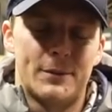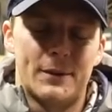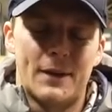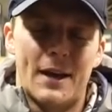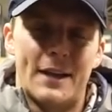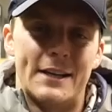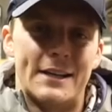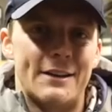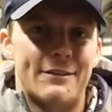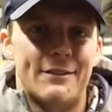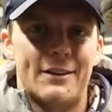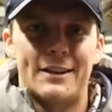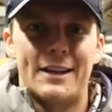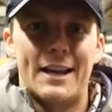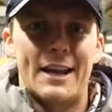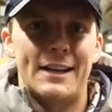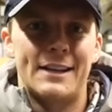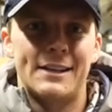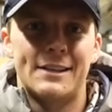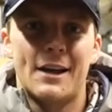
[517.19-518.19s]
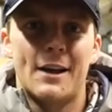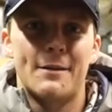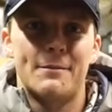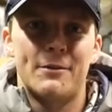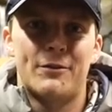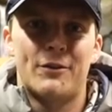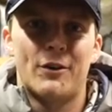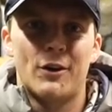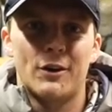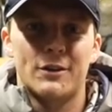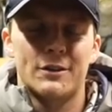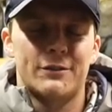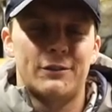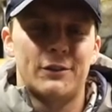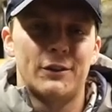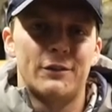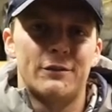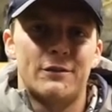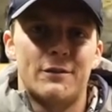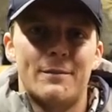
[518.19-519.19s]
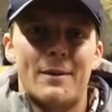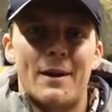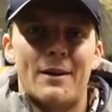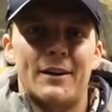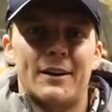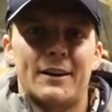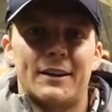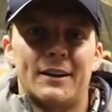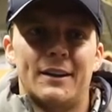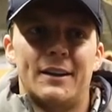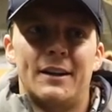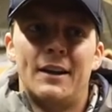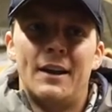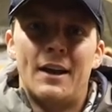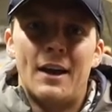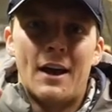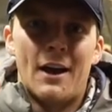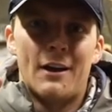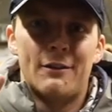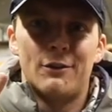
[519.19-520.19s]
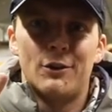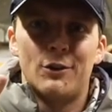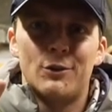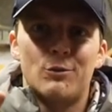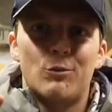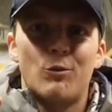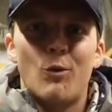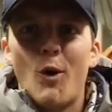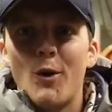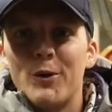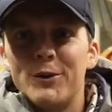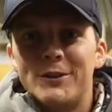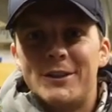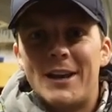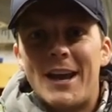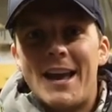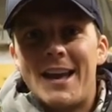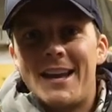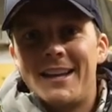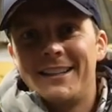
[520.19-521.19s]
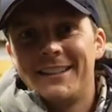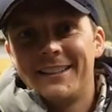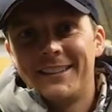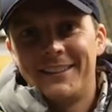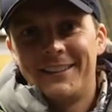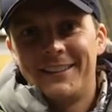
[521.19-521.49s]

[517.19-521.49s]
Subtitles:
I never had any time before because I flew in from America. I rode one day